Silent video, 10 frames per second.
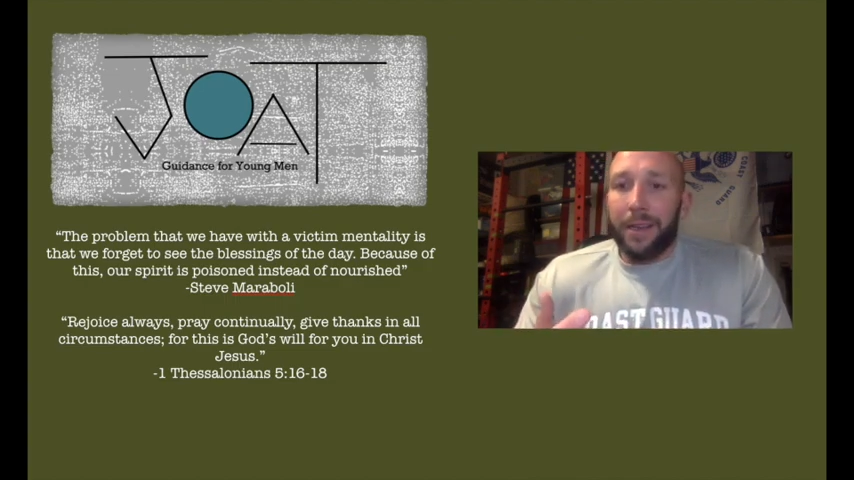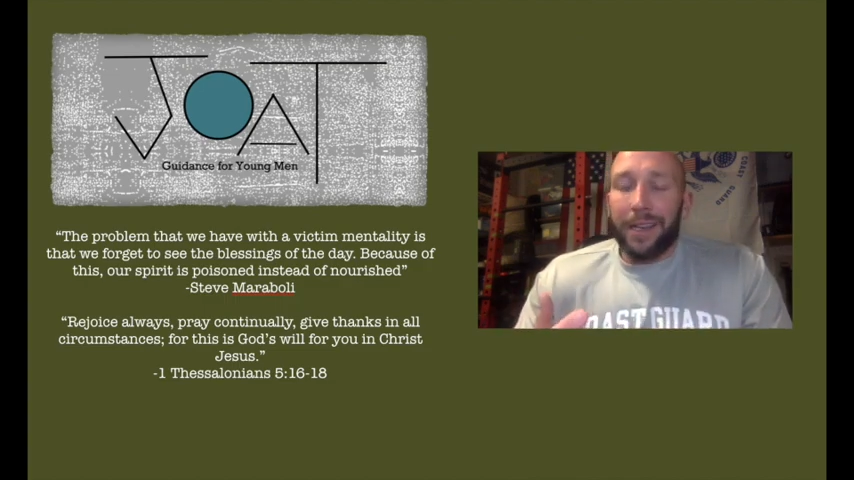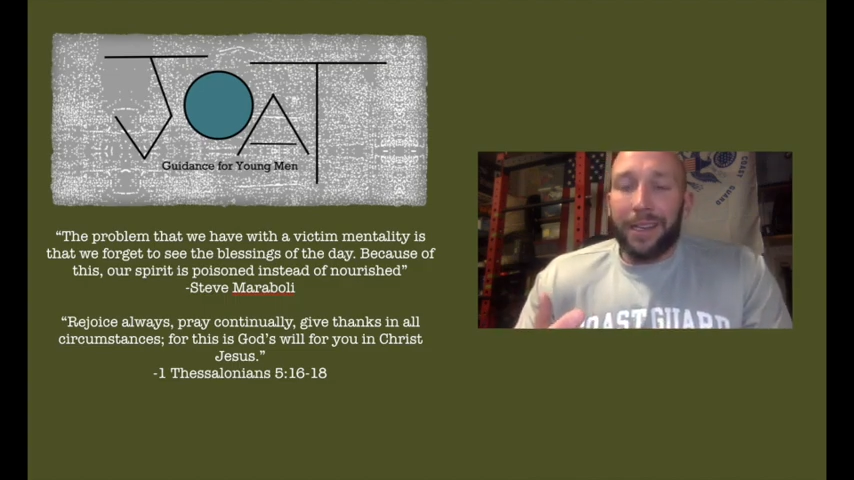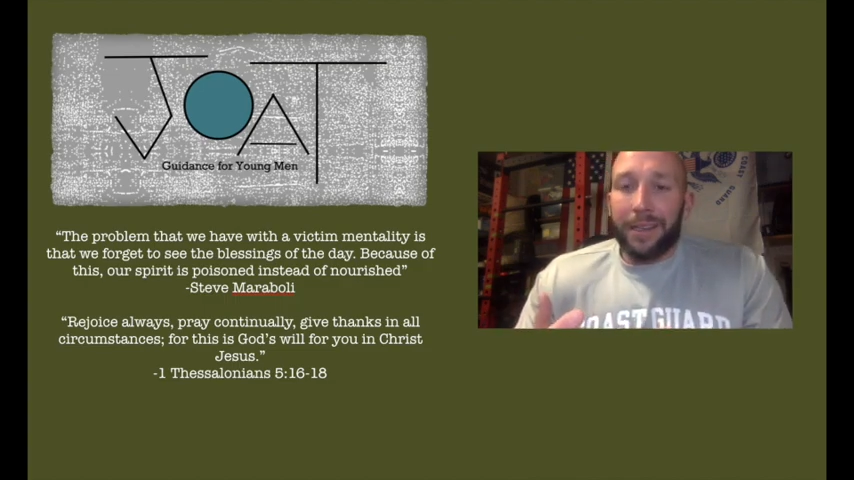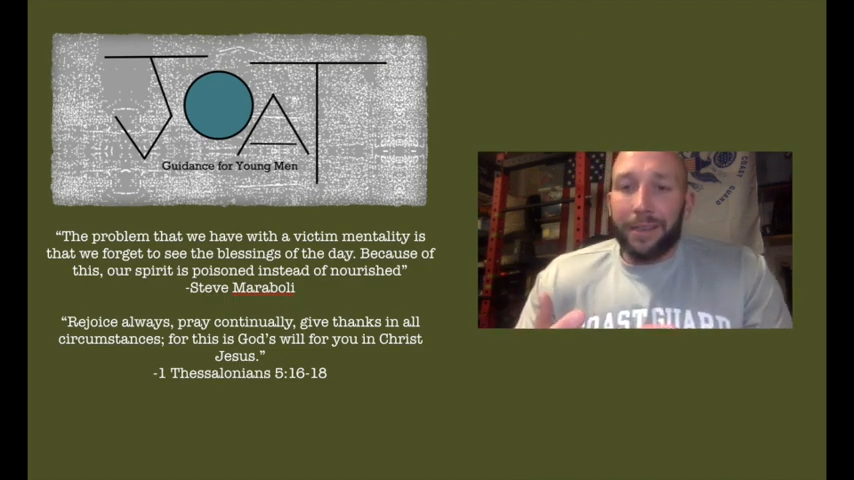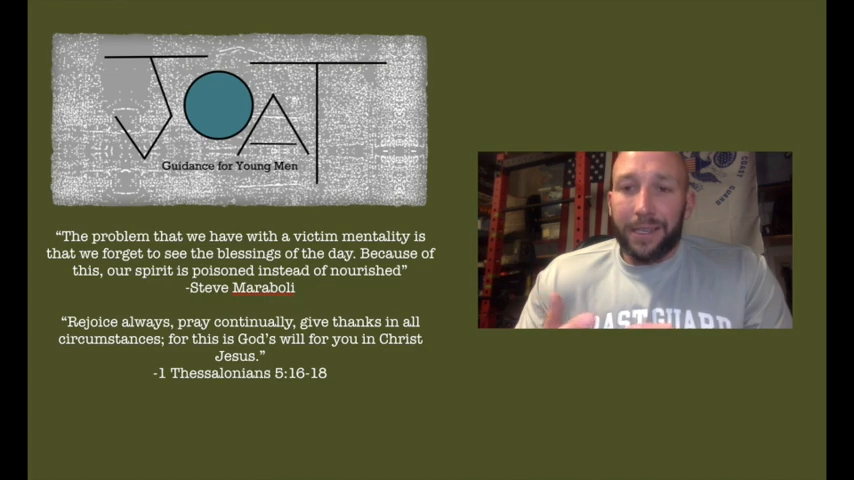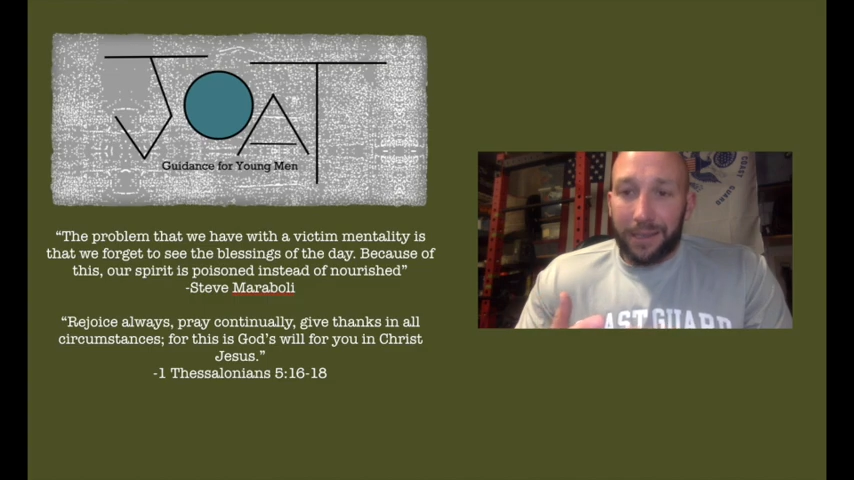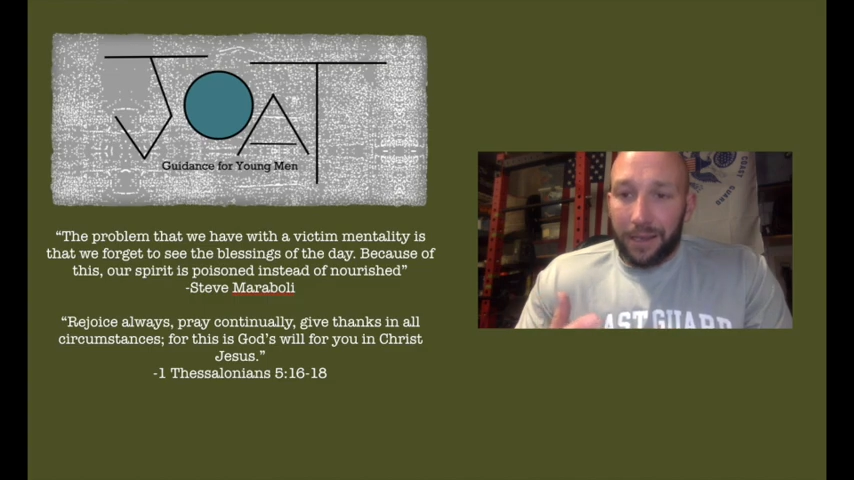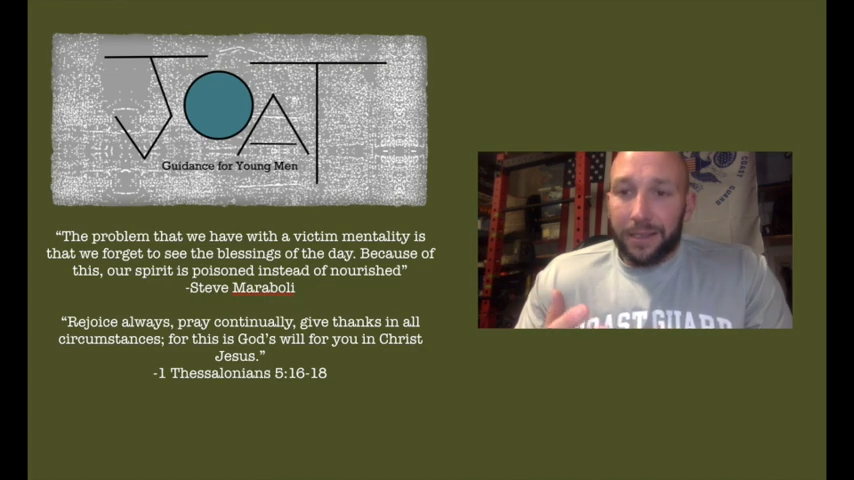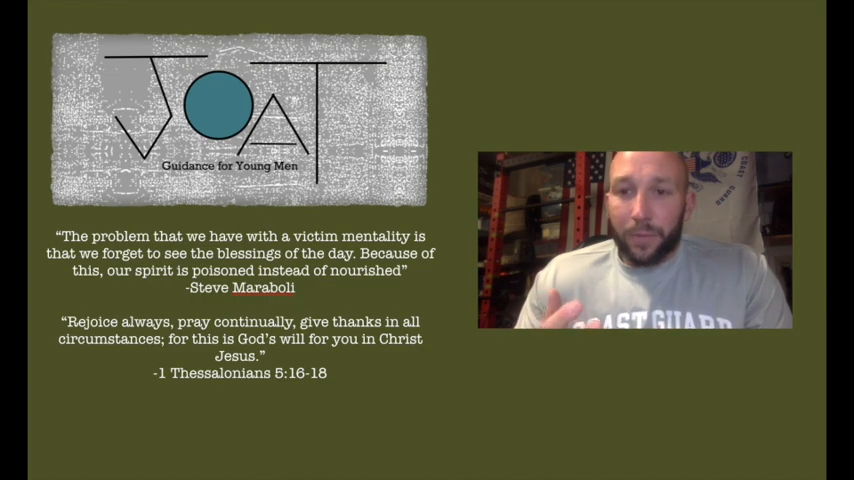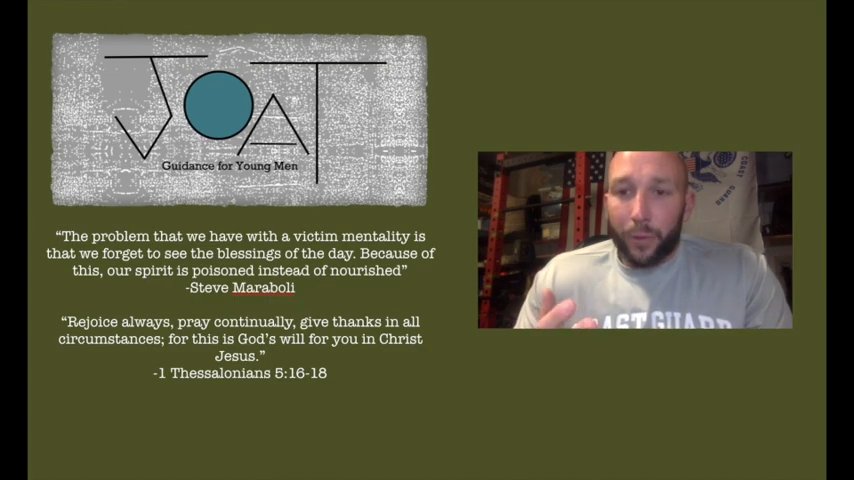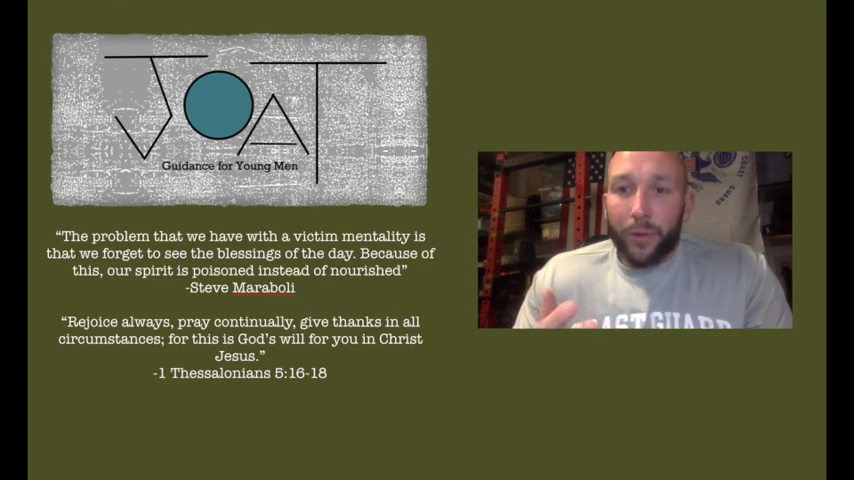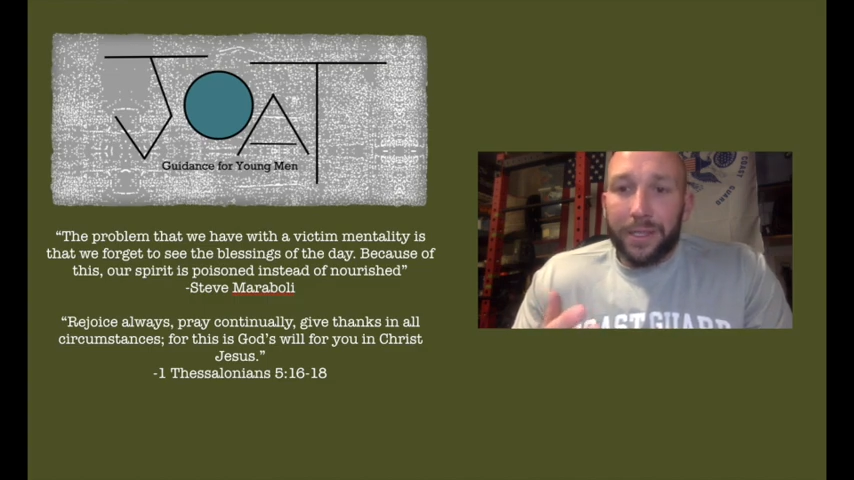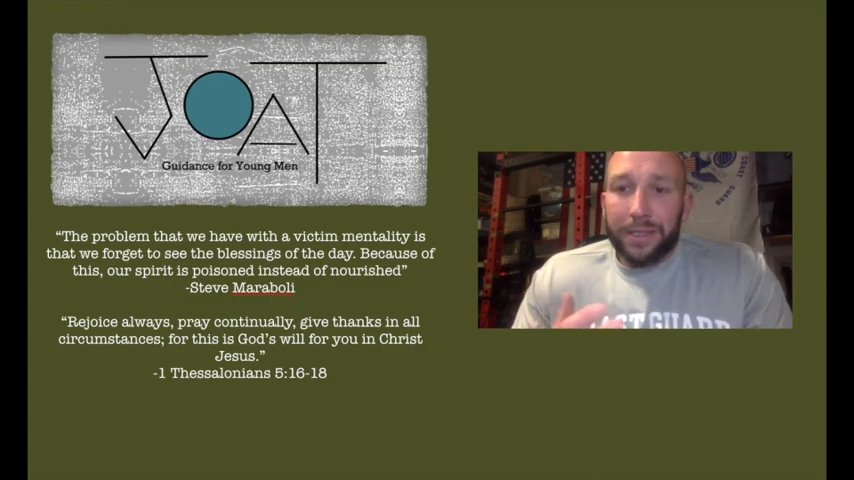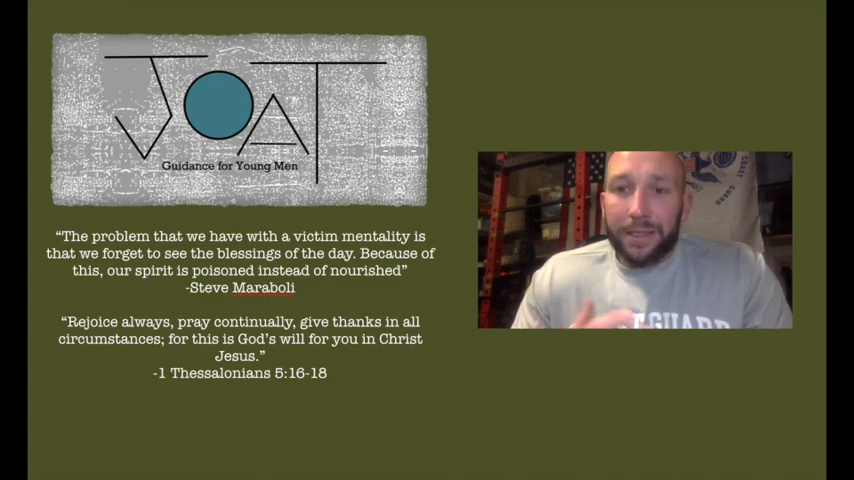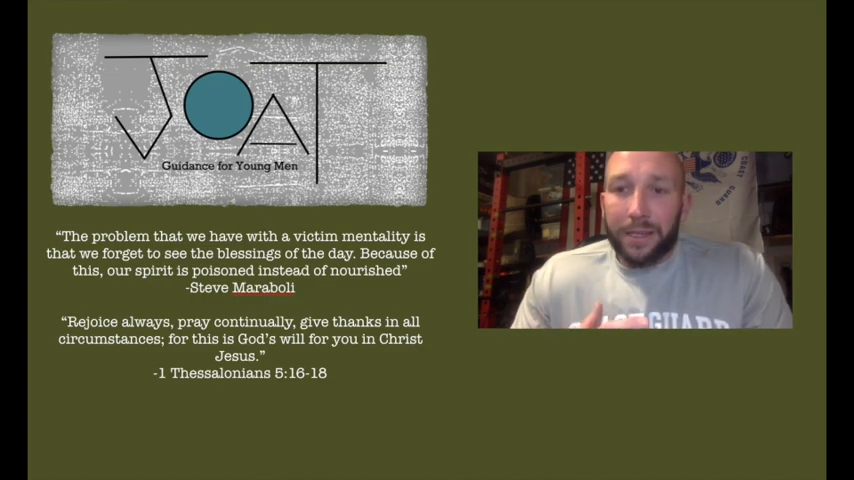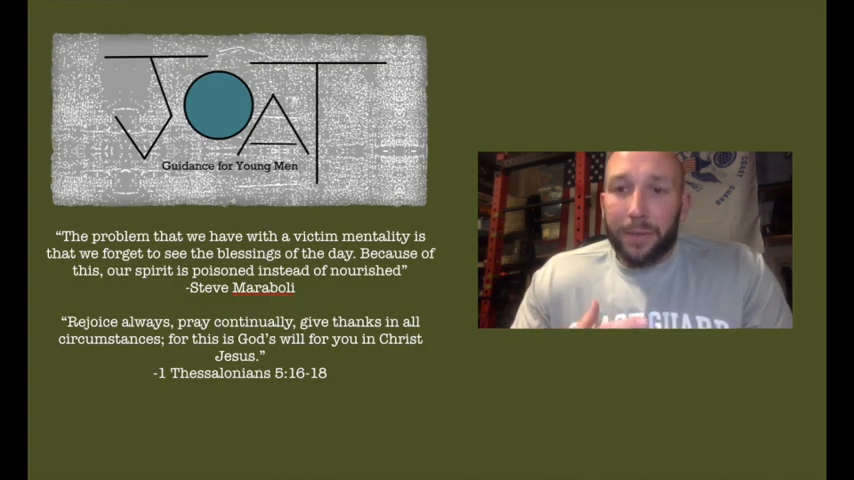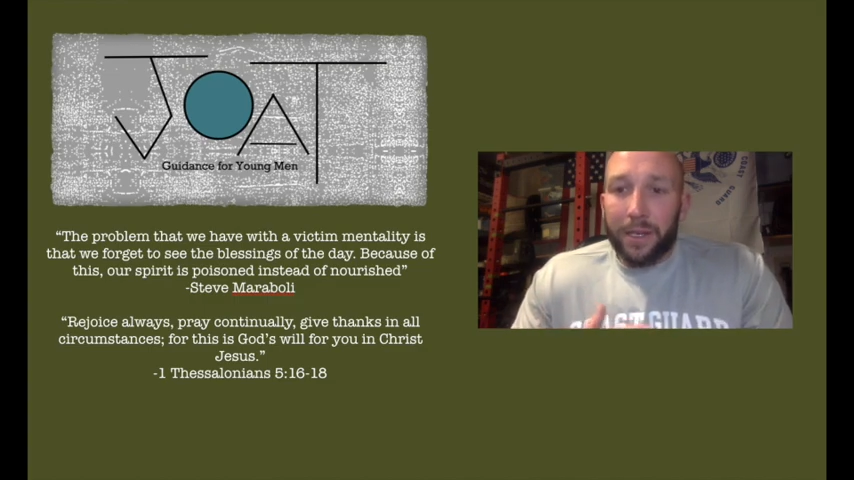And it poisons them.